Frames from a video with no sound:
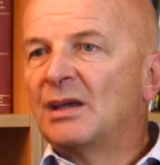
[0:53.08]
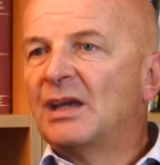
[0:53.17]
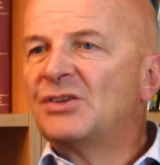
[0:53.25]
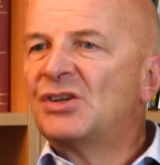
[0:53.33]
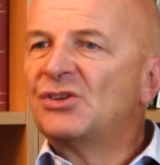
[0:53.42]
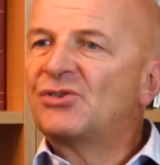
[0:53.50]

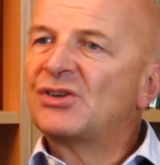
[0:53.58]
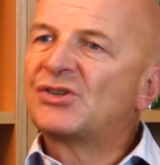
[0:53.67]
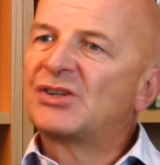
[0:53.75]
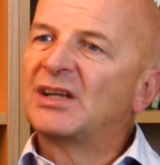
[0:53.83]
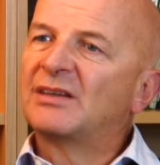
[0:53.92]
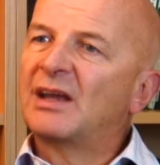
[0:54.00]
It's
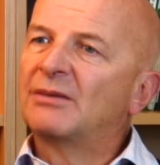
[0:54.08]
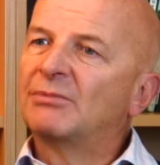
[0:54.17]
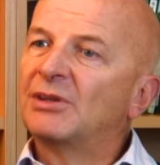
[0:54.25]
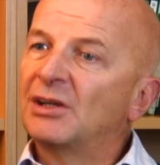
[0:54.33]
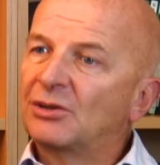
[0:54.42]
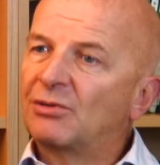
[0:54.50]
interesting that
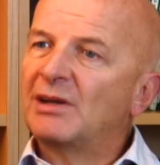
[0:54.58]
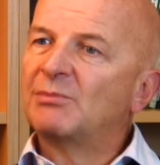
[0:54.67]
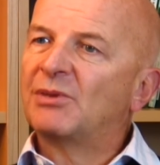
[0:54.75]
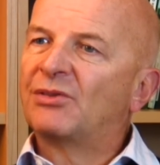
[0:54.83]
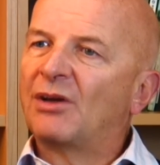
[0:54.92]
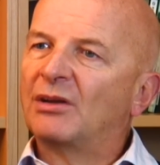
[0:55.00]
within Greek
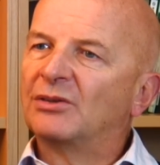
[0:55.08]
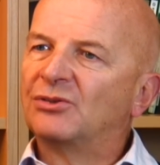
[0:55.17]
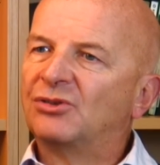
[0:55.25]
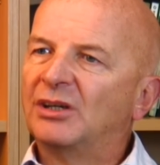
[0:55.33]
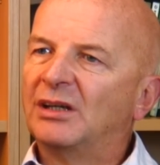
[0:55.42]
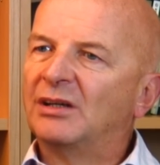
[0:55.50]

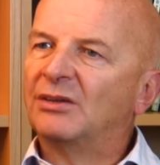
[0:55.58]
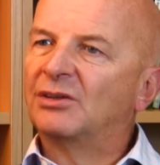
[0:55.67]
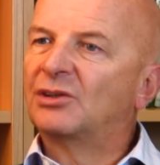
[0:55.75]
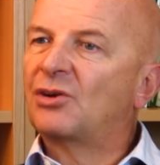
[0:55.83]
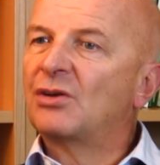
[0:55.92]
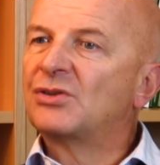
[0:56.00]
mythology, the
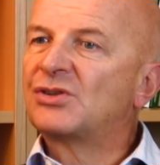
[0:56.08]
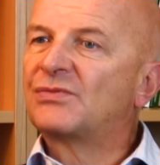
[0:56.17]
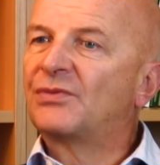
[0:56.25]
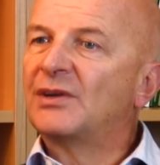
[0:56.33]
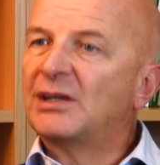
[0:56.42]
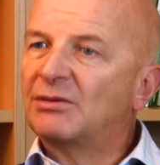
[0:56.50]
gods
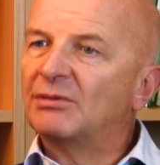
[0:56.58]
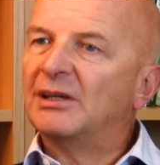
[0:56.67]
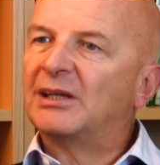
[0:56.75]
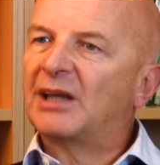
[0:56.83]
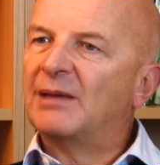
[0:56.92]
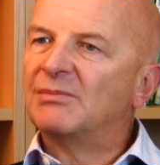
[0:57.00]
frequently
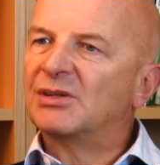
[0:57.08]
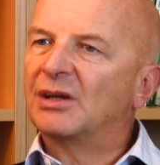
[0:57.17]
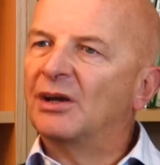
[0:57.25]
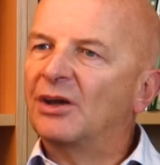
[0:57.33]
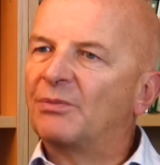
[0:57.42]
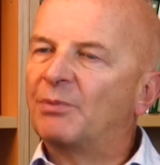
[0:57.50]
came to
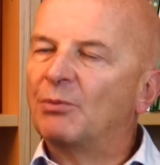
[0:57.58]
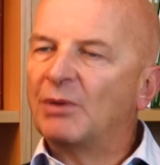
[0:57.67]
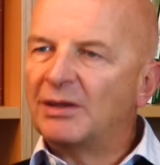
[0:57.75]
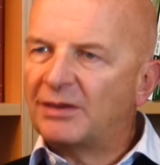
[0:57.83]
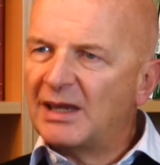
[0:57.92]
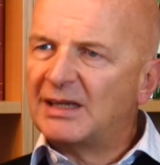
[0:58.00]
earth, but
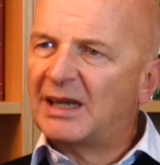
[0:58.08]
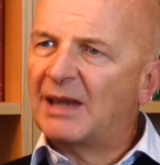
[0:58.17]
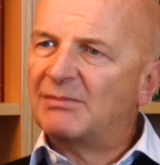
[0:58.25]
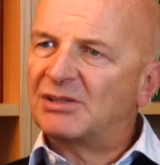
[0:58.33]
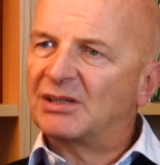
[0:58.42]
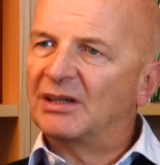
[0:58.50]
when they
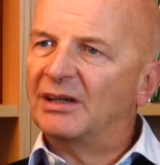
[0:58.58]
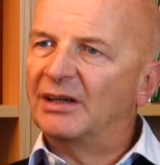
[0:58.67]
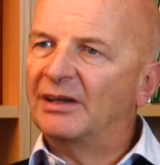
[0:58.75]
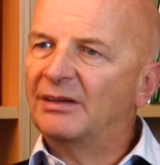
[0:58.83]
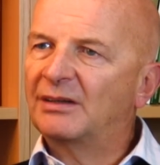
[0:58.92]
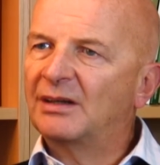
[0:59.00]
came to
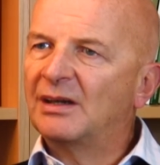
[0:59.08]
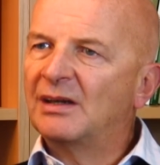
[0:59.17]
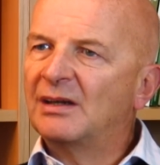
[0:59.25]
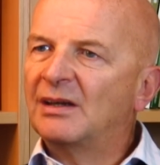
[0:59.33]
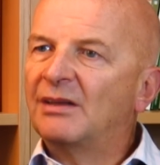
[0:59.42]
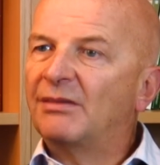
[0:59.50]
earth,
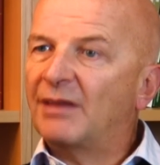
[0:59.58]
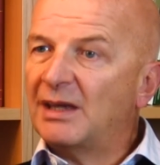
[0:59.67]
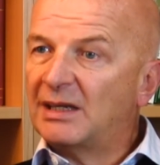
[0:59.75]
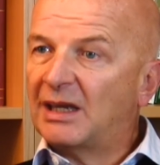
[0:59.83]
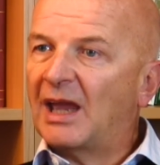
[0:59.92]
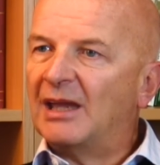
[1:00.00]
they
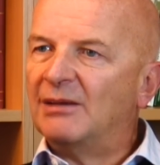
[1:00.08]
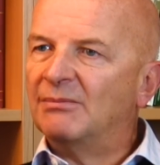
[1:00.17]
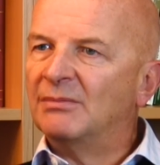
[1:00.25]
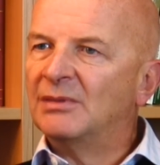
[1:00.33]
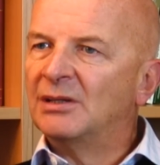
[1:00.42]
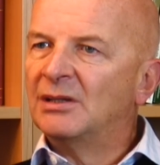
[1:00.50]

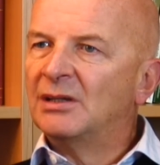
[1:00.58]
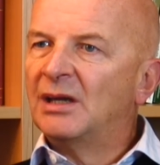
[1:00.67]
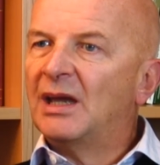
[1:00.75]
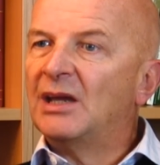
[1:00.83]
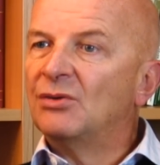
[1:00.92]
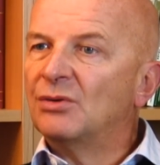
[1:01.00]
came
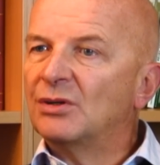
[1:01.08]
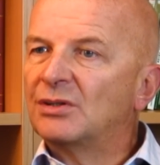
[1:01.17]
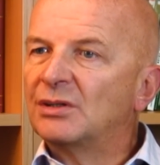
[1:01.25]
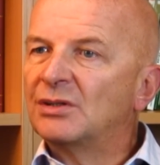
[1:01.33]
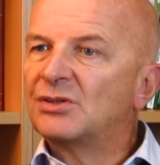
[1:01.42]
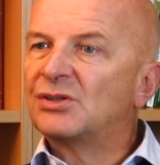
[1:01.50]
in
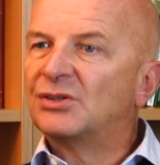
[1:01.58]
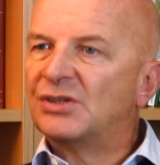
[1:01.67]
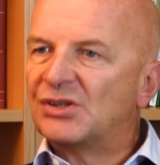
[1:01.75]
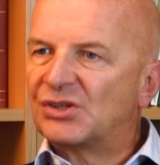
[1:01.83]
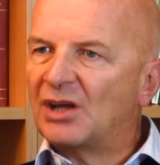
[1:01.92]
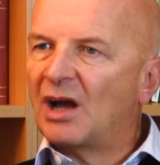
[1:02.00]
order to
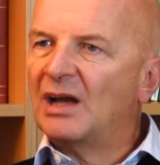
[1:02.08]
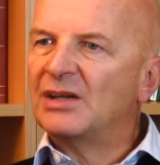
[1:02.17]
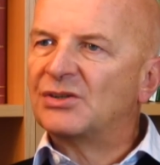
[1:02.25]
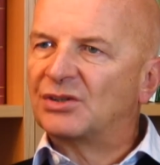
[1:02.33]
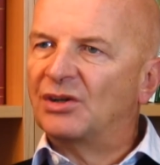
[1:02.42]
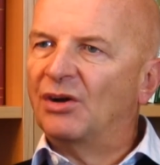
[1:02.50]

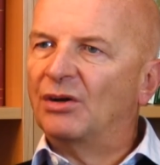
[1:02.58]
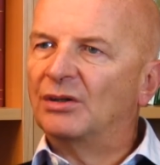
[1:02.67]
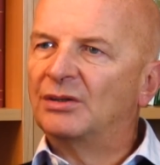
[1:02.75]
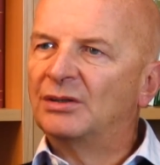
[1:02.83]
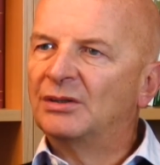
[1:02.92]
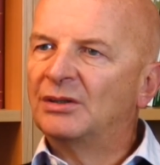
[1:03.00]
disguise God